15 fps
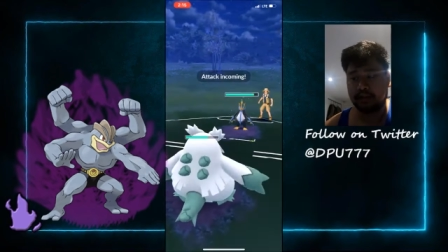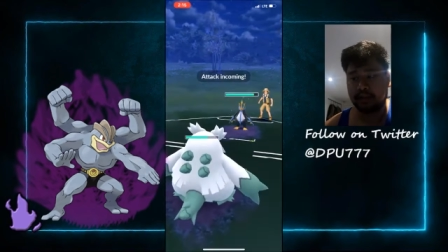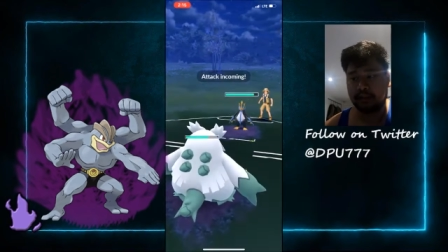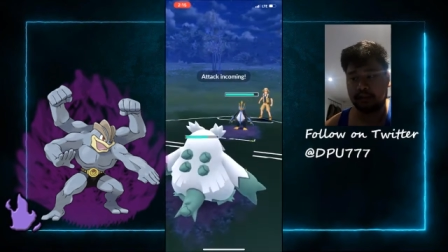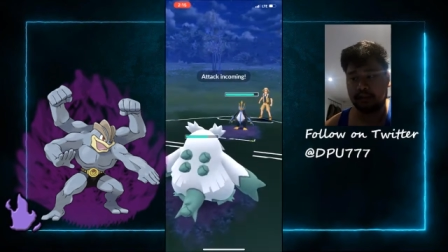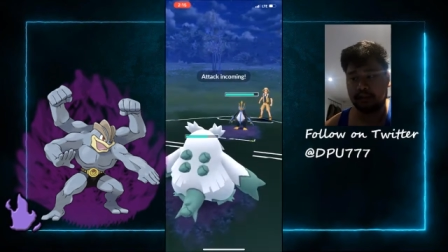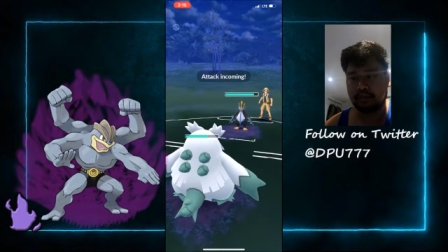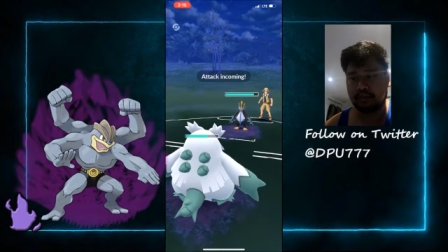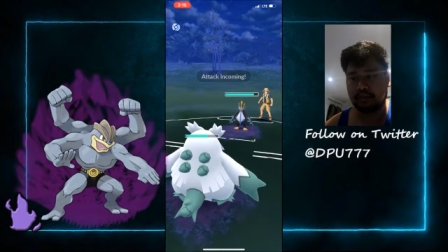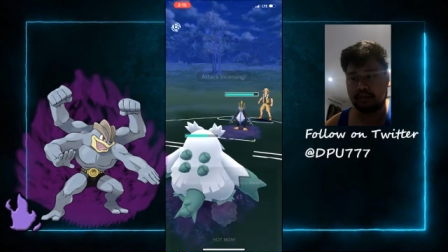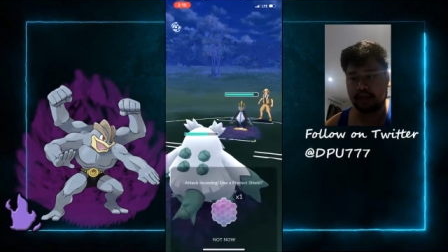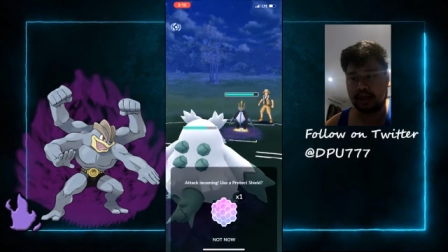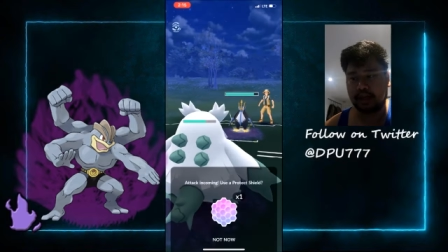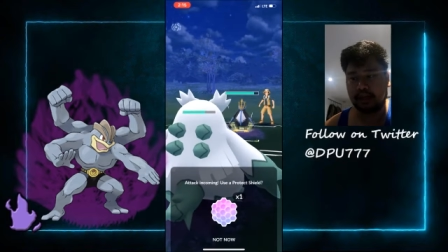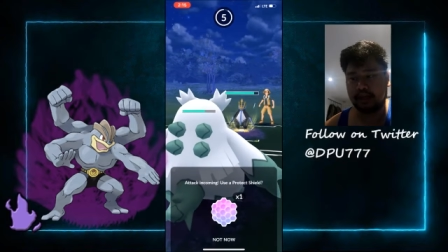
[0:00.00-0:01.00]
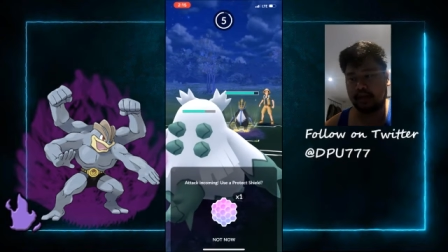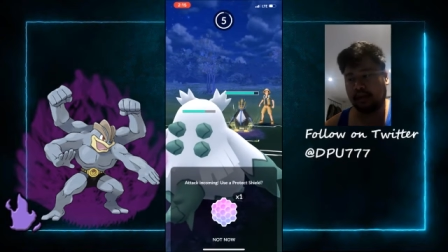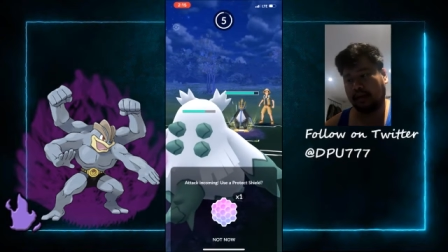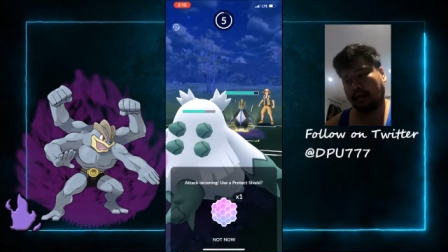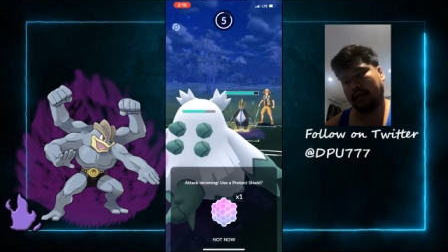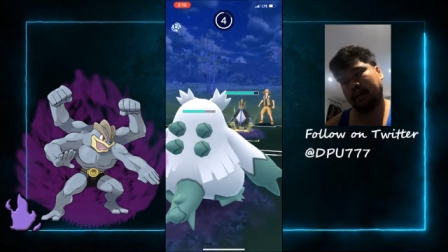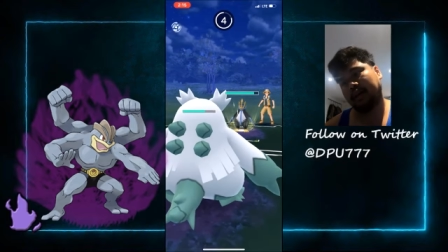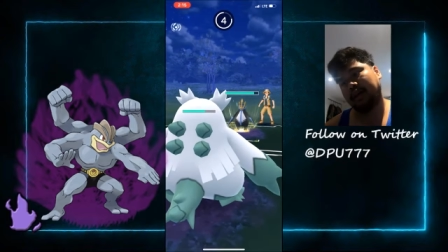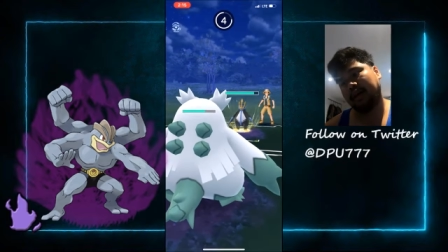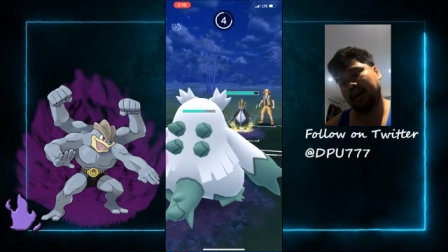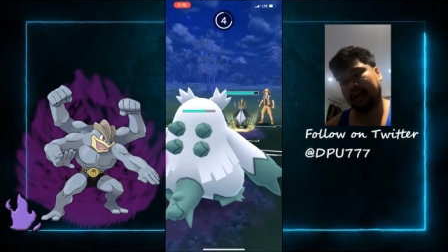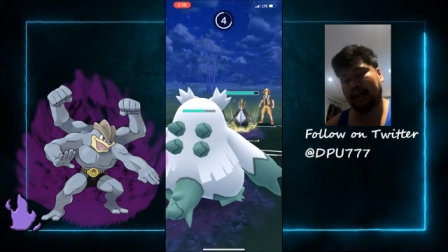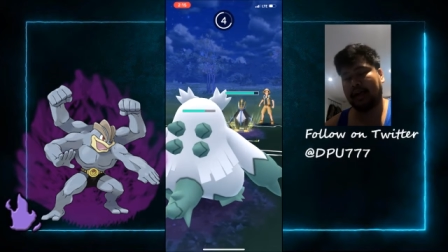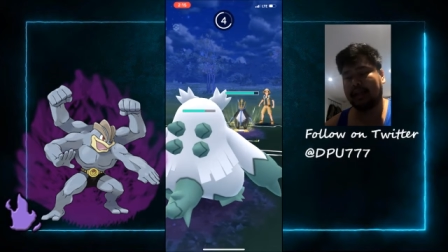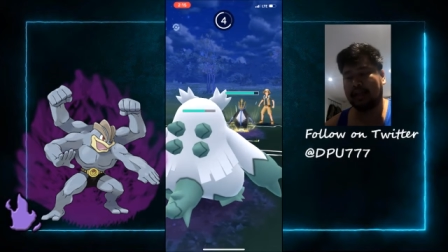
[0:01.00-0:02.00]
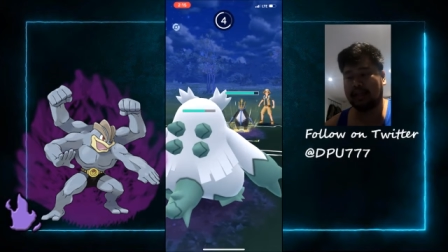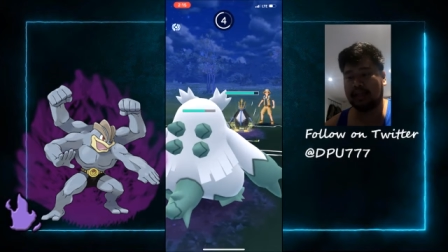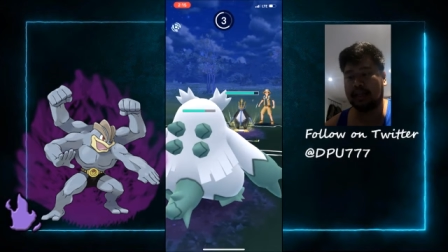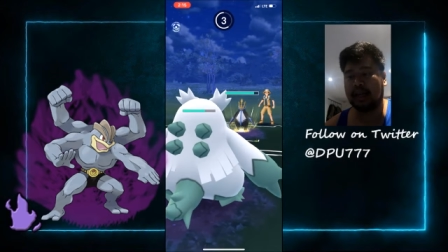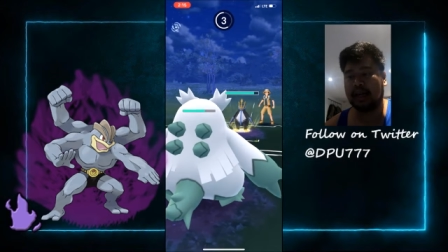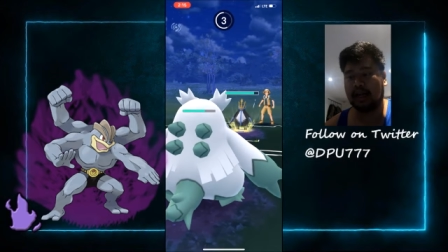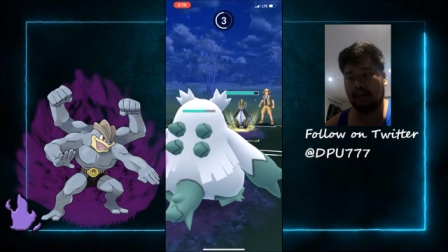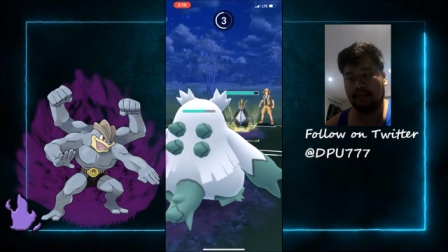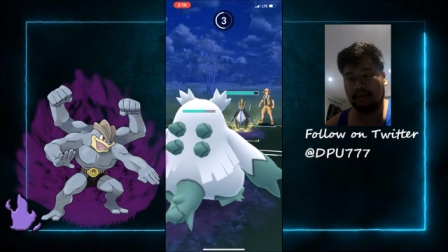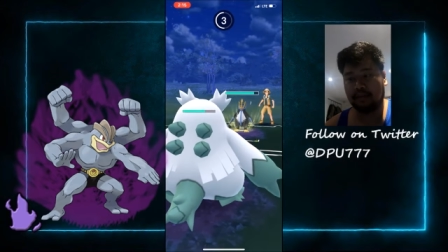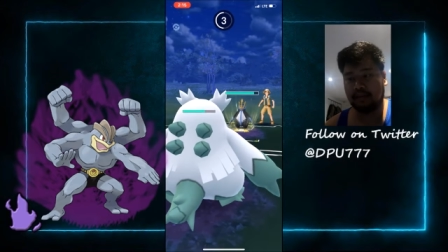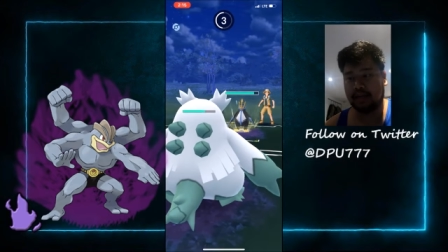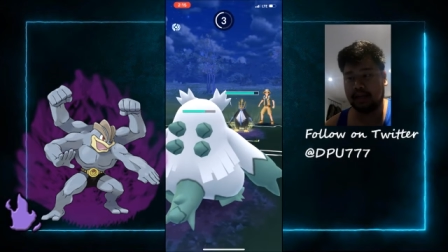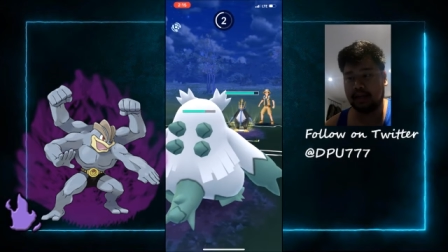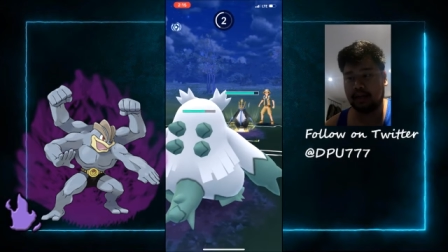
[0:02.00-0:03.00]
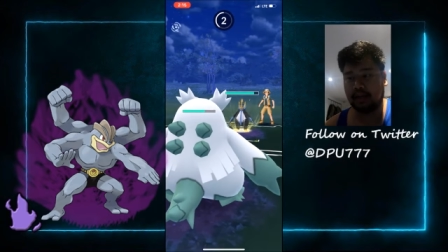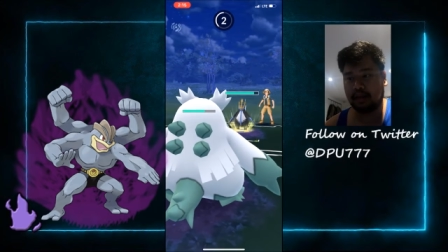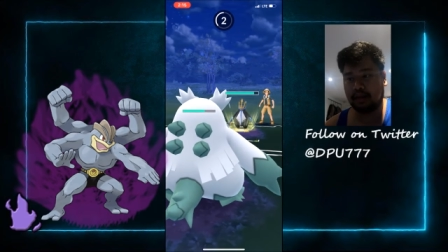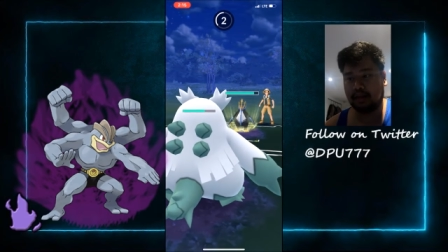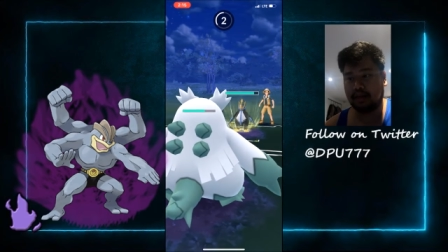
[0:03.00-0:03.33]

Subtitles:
that would have taken like at least half of their health.